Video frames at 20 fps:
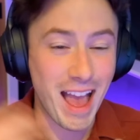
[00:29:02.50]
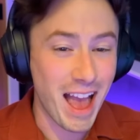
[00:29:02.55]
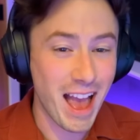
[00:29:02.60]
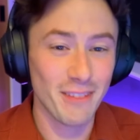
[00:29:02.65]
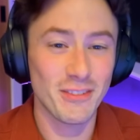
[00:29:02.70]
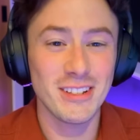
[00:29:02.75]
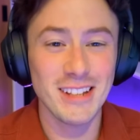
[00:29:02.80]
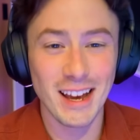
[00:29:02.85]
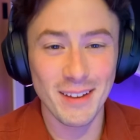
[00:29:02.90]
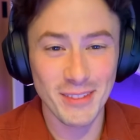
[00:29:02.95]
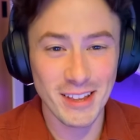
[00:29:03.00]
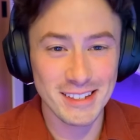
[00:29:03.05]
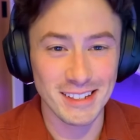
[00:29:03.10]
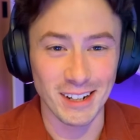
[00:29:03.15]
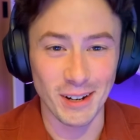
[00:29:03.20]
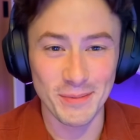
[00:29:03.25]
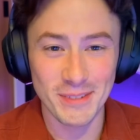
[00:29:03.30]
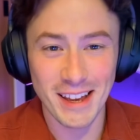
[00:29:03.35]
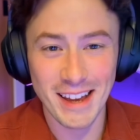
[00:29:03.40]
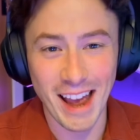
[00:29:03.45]
Every time there's an
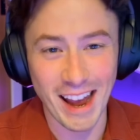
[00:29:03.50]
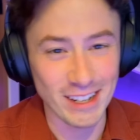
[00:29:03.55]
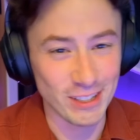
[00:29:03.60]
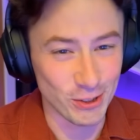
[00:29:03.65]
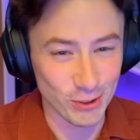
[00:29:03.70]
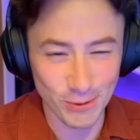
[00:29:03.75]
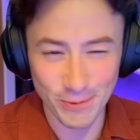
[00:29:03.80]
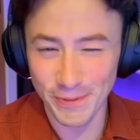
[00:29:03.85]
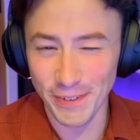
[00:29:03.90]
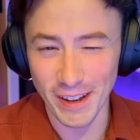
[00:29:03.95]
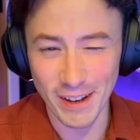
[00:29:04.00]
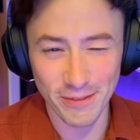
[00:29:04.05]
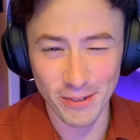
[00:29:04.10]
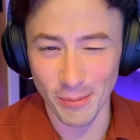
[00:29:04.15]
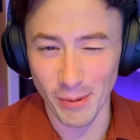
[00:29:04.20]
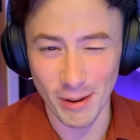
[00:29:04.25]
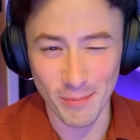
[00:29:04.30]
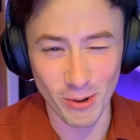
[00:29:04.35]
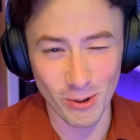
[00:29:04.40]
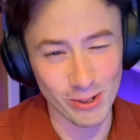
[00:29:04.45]
update, I do fear for
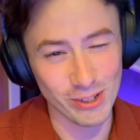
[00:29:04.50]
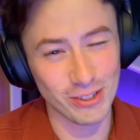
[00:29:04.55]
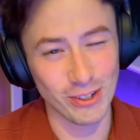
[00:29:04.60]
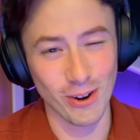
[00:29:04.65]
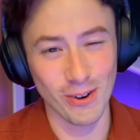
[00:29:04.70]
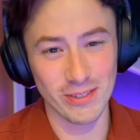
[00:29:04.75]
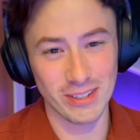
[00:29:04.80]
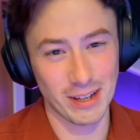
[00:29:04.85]
my Moonstones.